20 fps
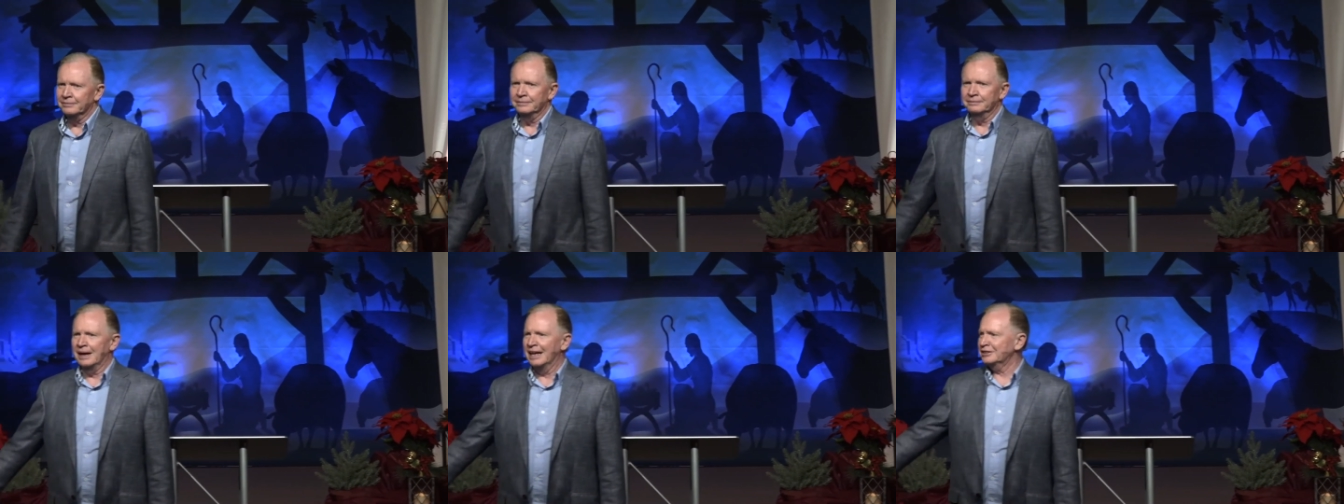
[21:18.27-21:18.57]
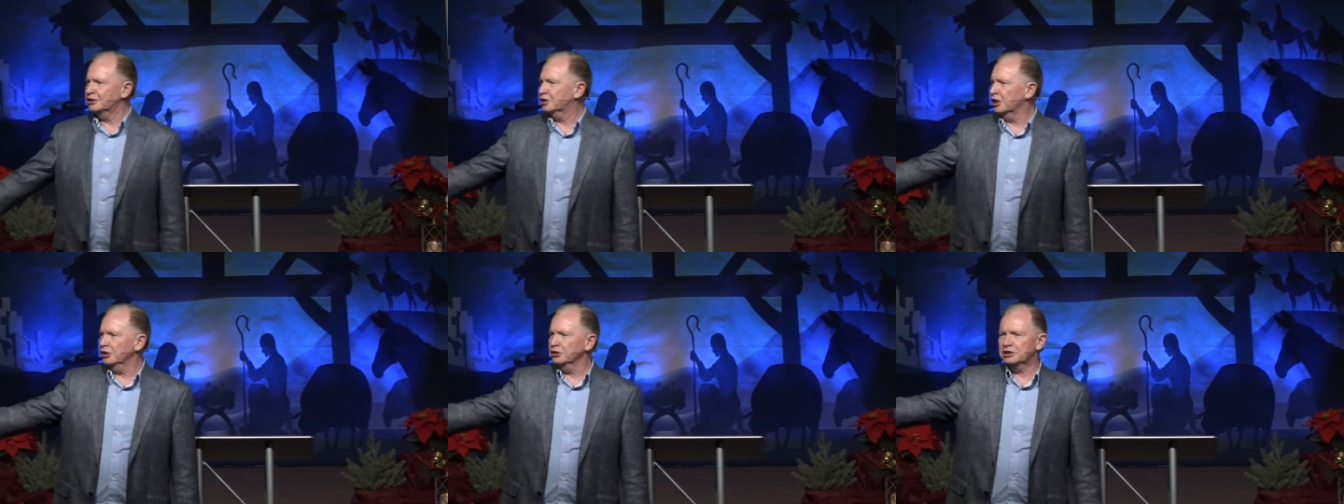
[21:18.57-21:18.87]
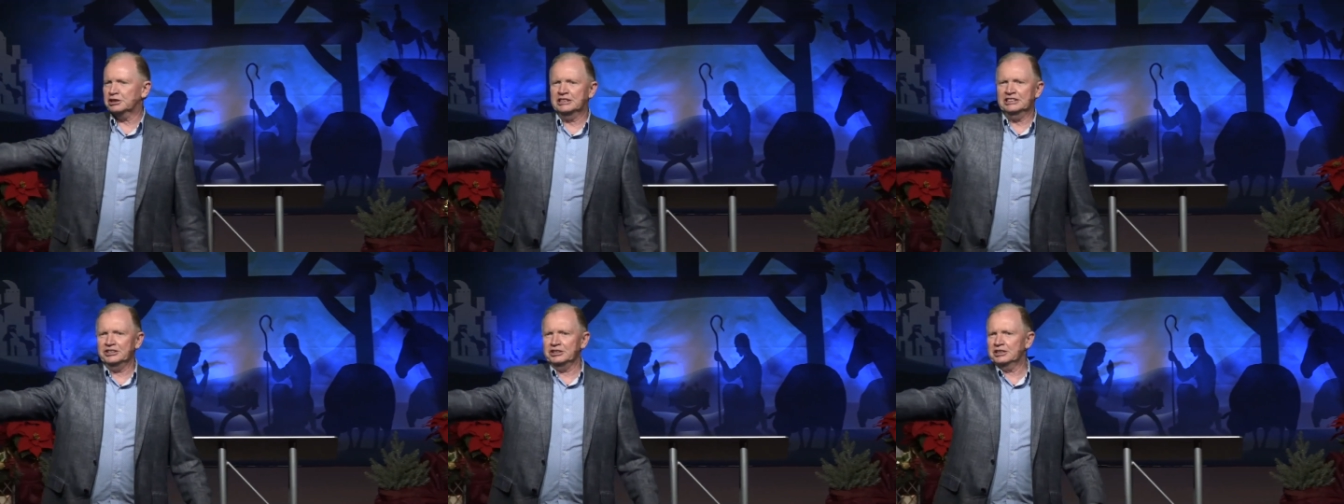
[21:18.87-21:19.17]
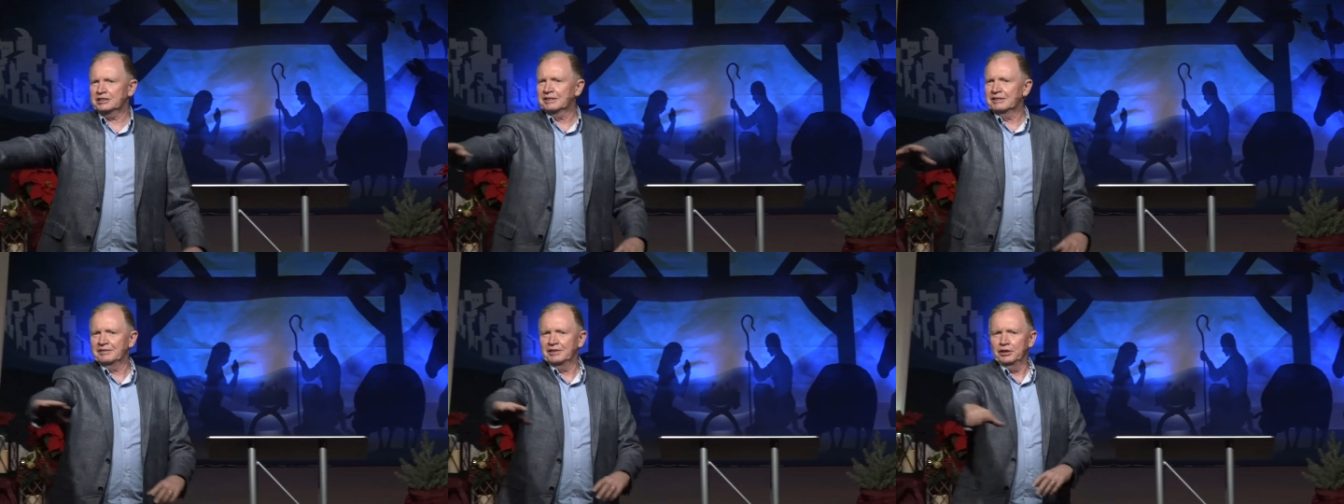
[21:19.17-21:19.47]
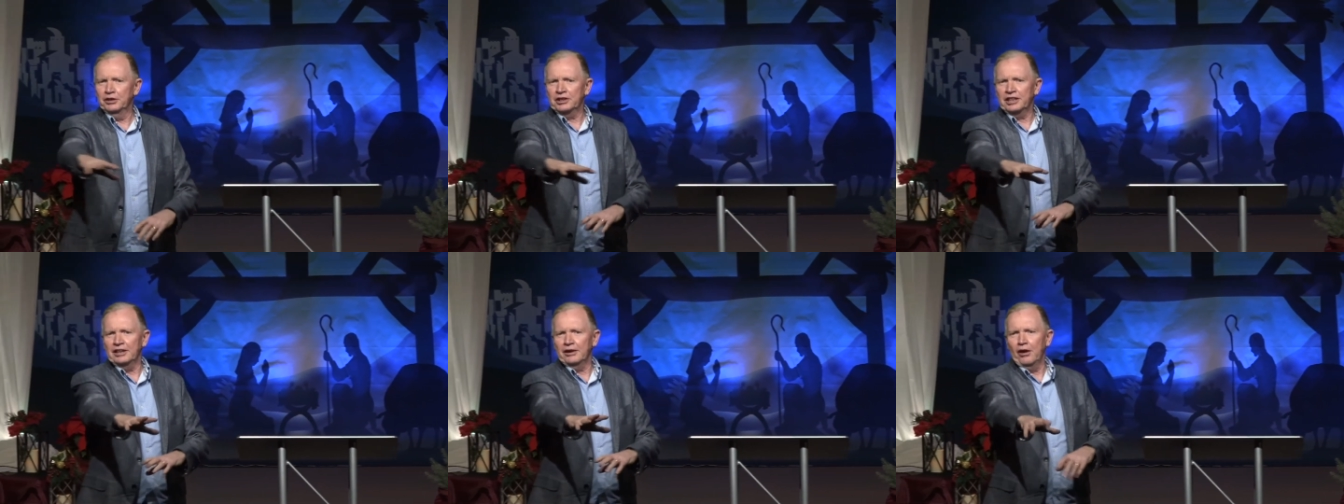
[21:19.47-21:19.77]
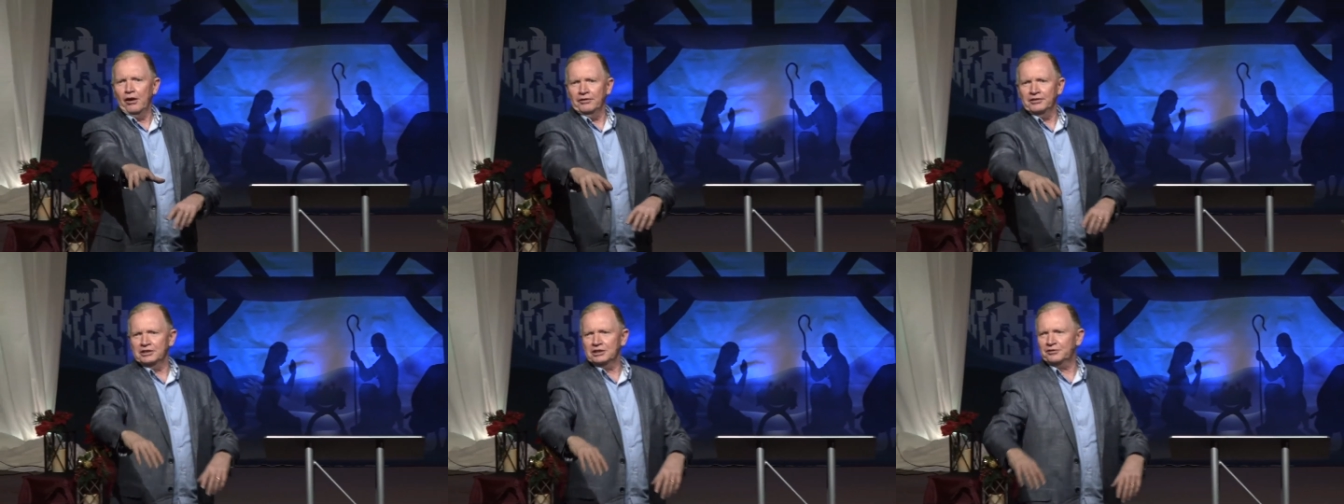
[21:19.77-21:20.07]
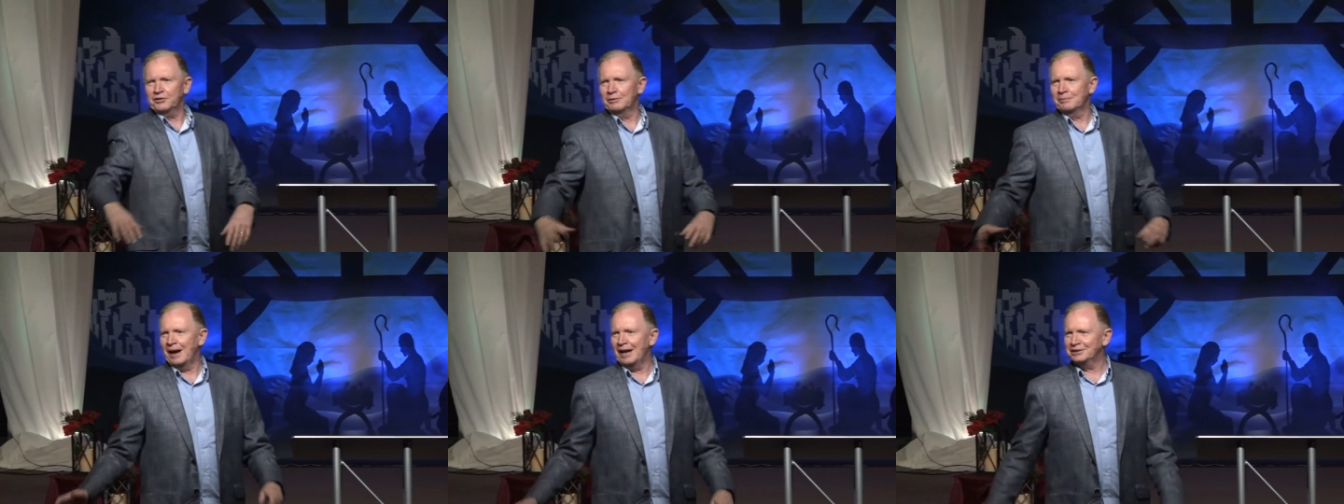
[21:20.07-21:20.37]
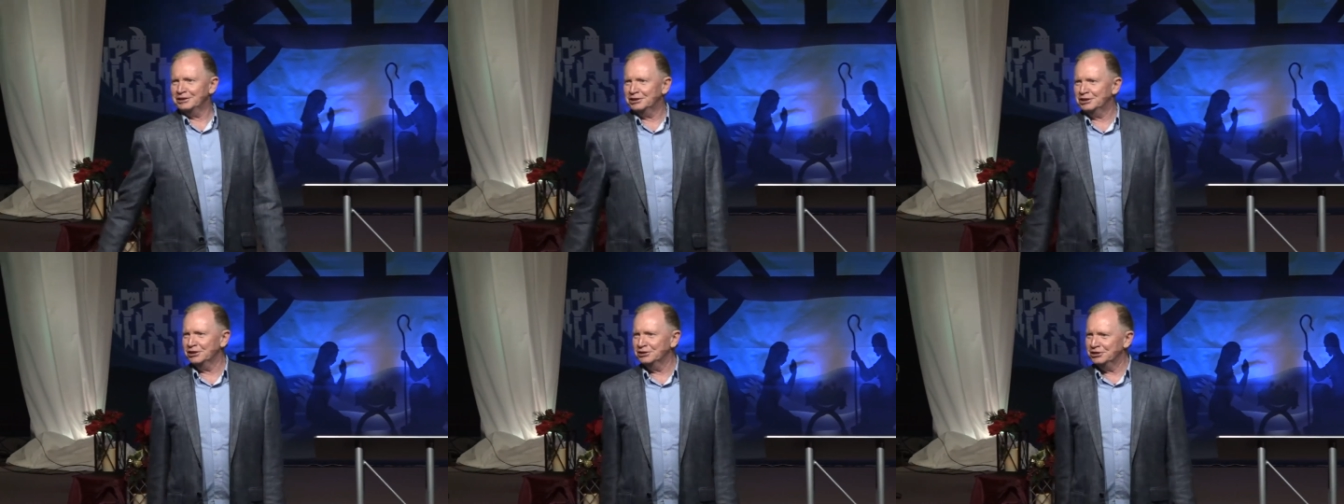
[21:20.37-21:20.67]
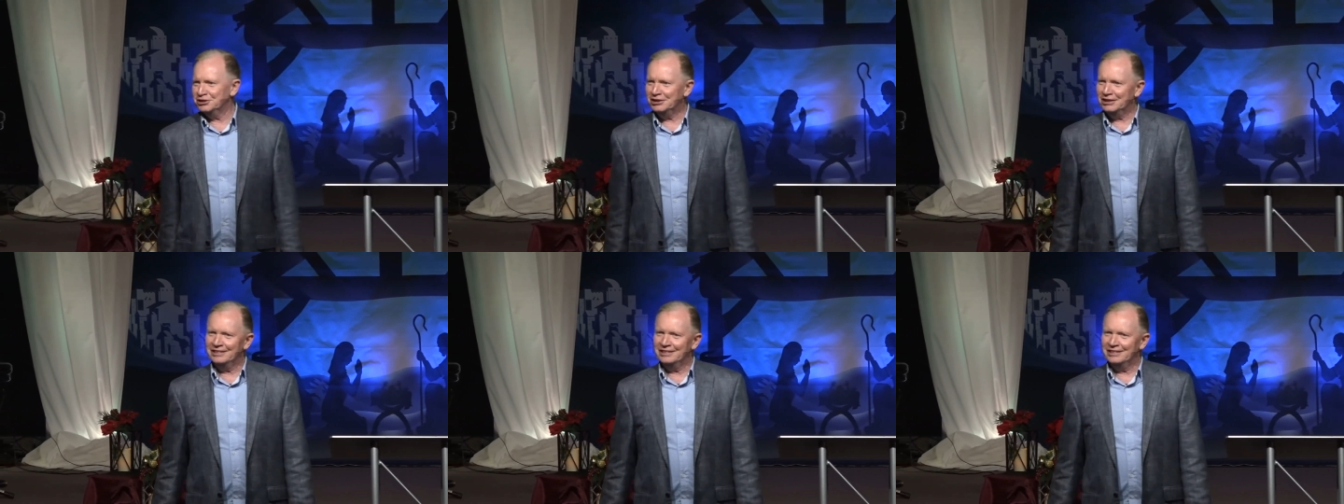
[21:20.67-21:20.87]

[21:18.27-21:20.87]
my church, just look at all this for my church.